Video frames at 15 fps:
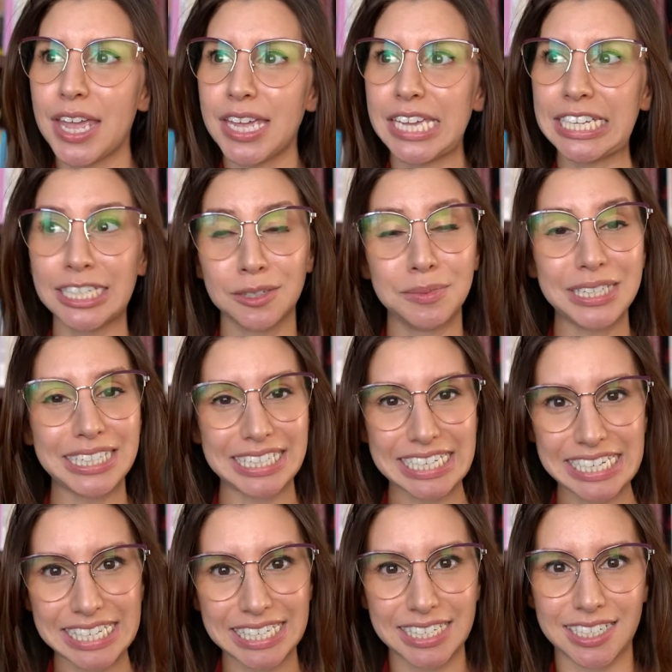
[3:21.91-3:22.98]
it can be
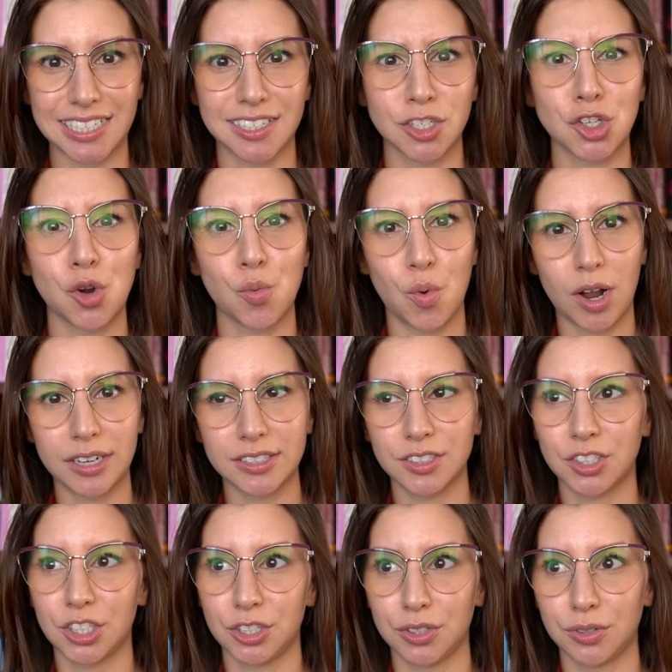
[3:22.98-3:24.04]
easy to want
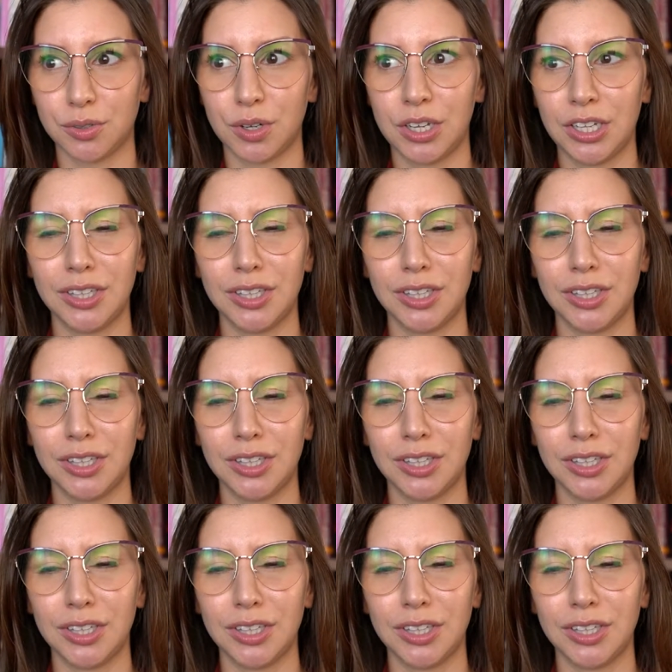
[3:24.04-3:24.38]
to